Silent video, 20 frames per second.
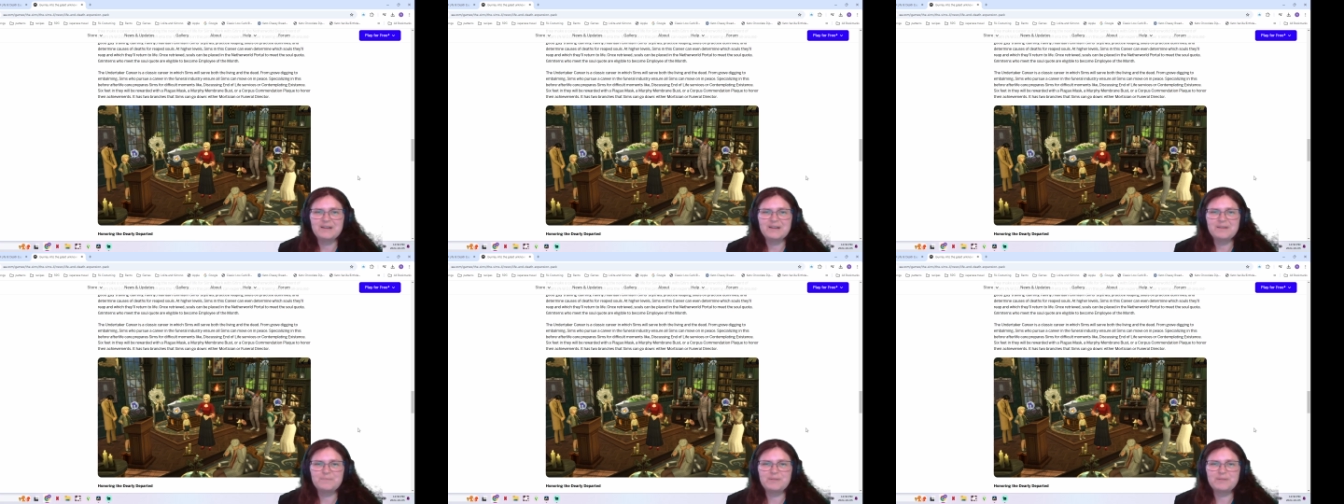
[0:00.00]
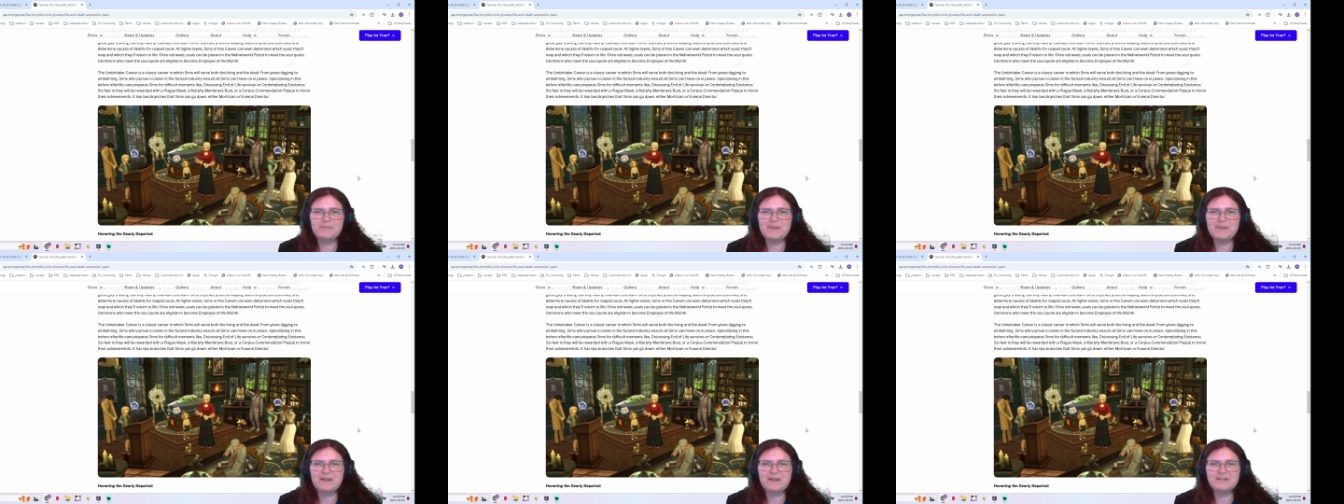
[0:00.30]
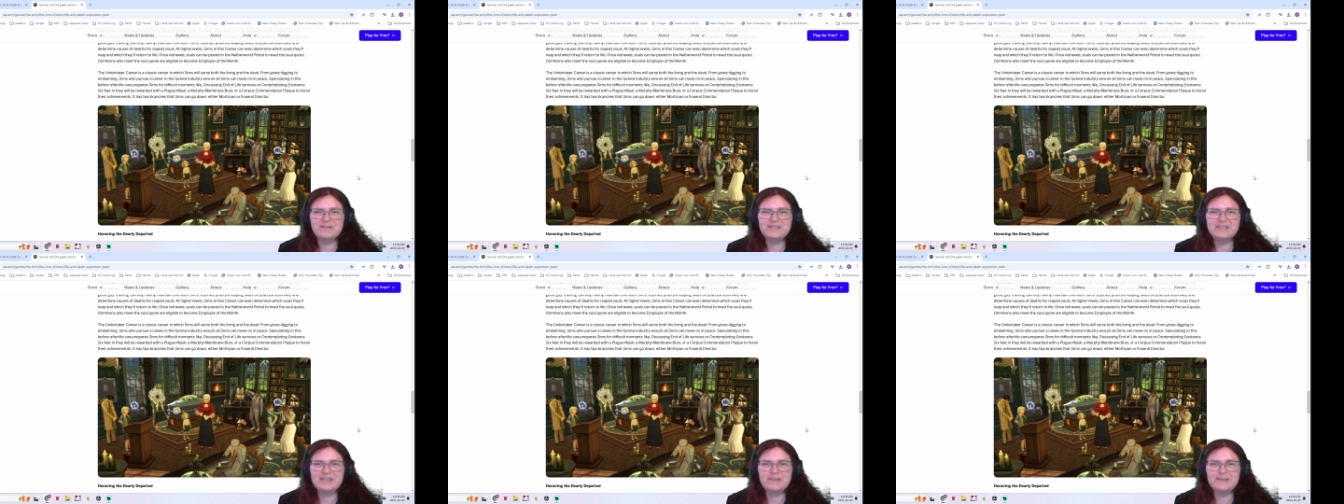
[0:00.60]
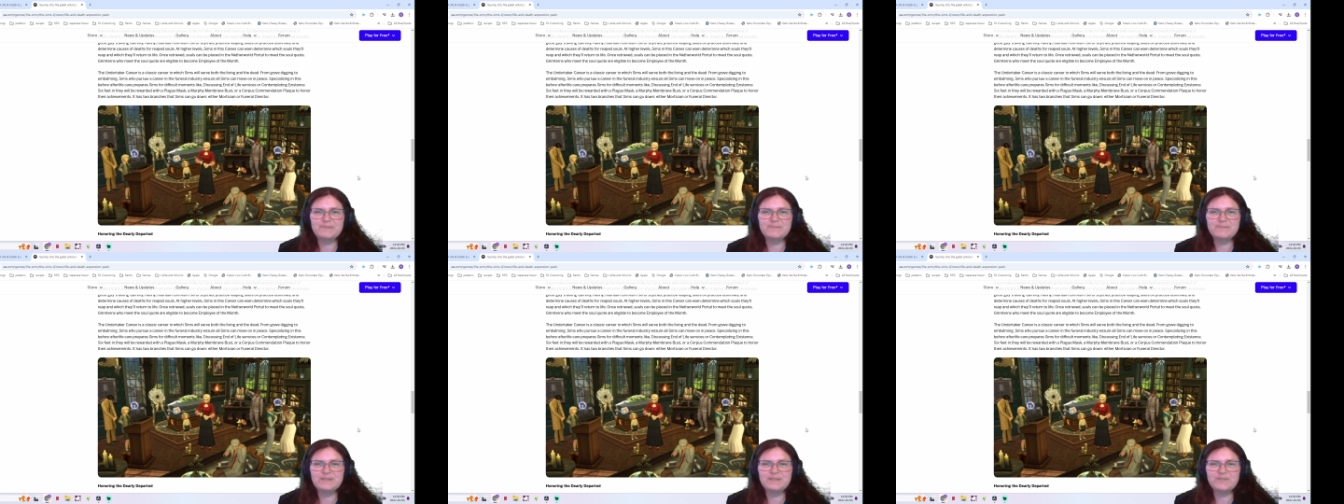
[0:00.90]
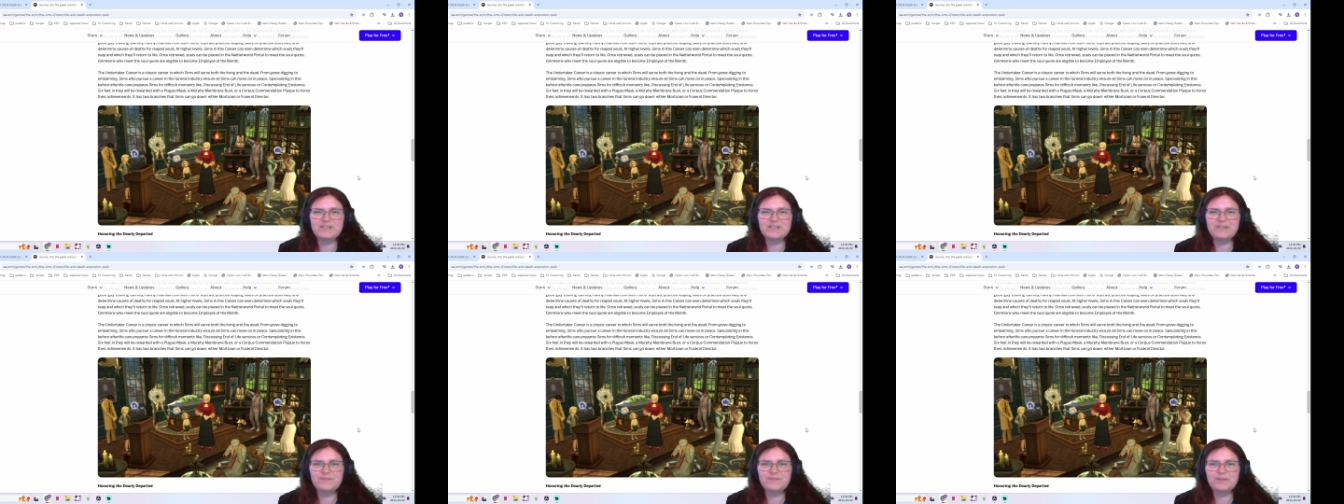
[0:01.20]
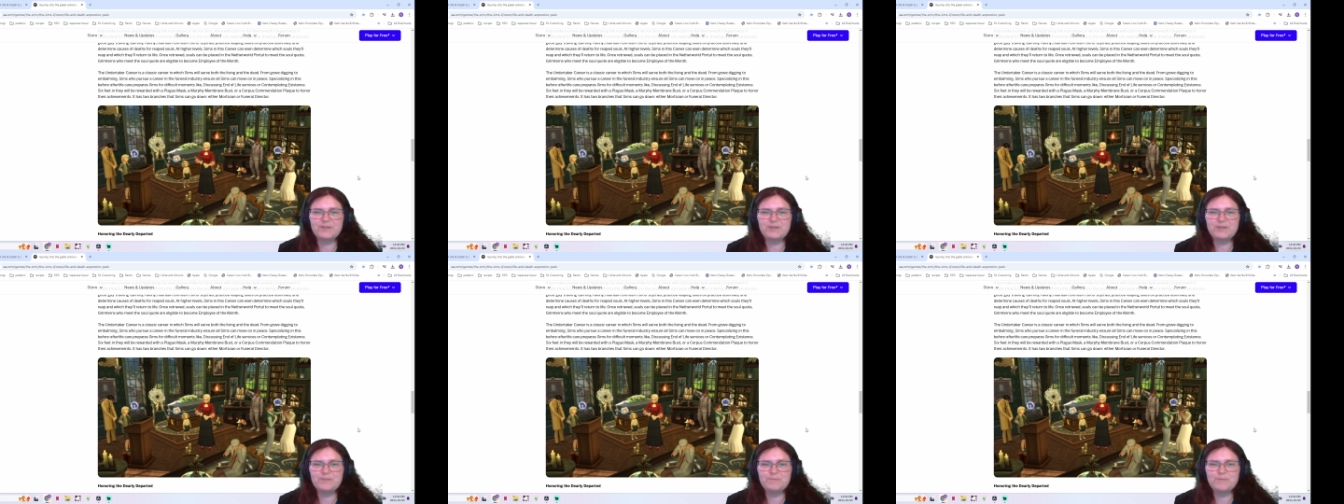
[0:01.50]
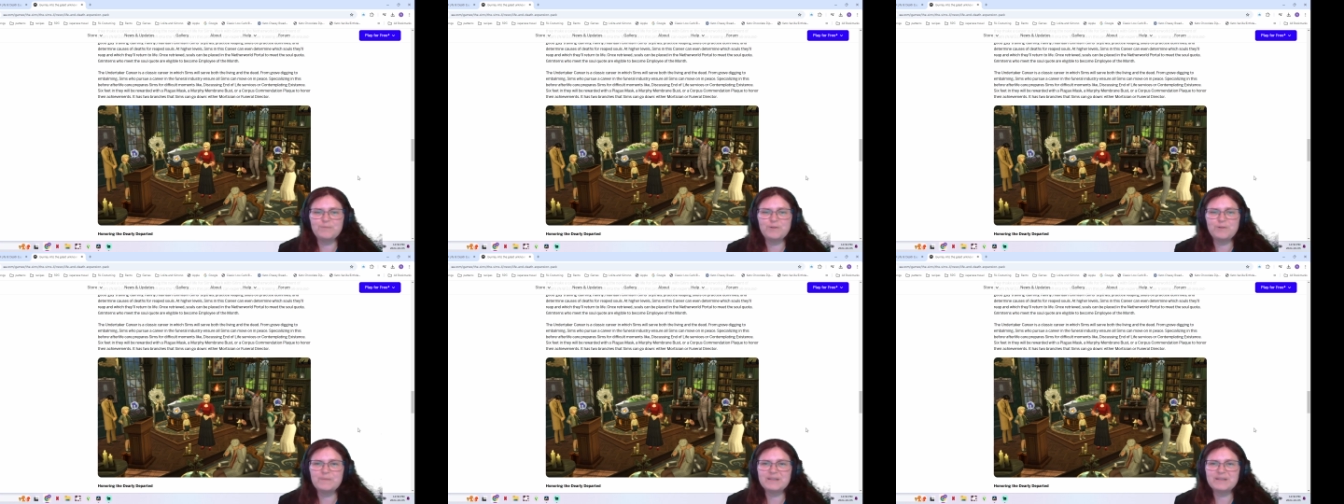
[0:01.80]
prepares Sims for difficult
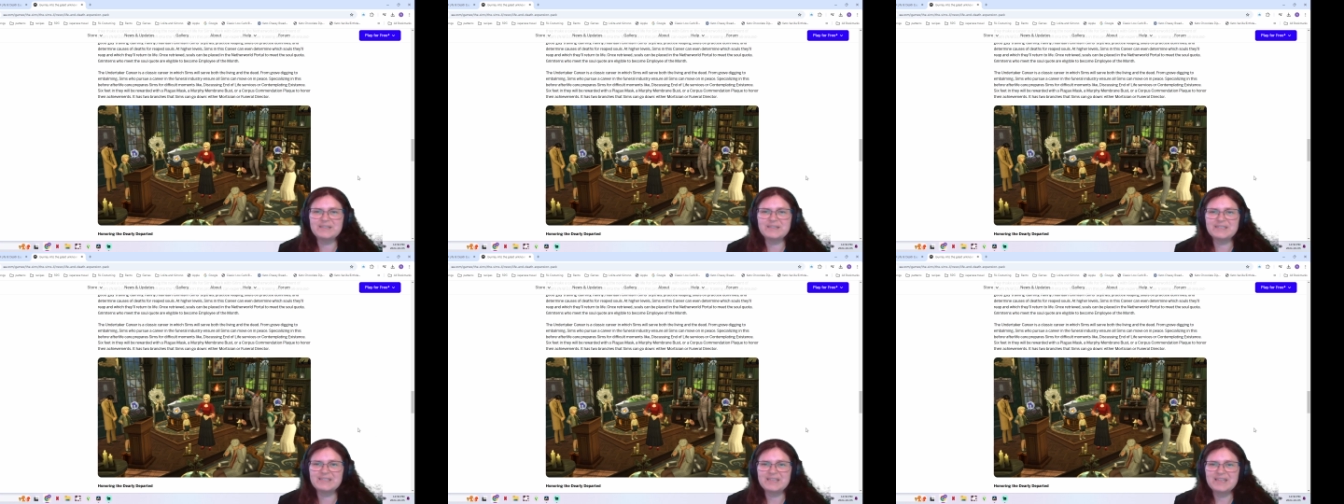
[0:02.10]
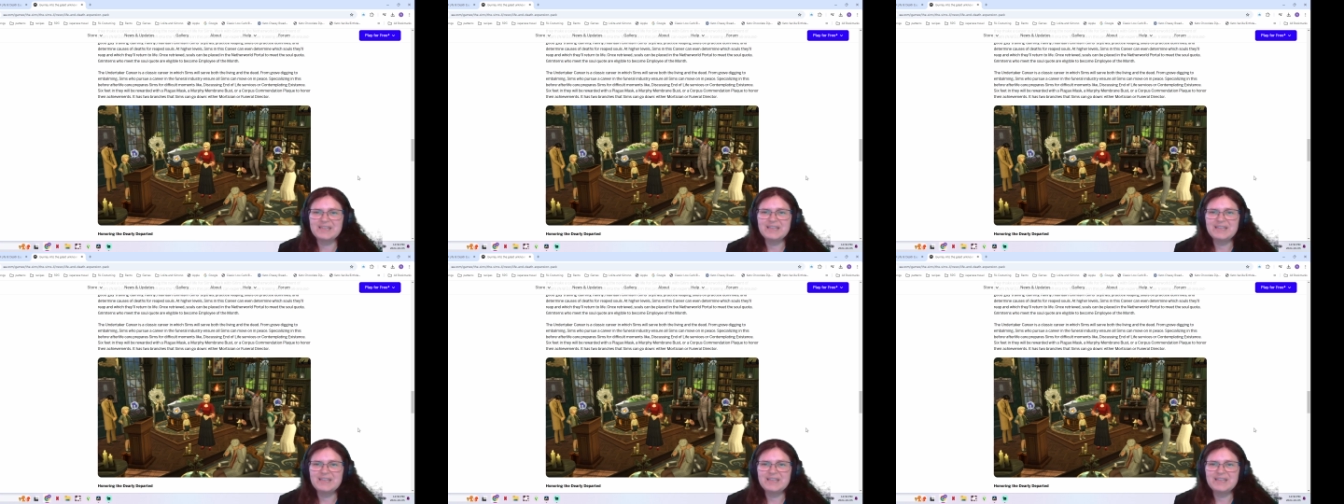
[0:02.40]
moments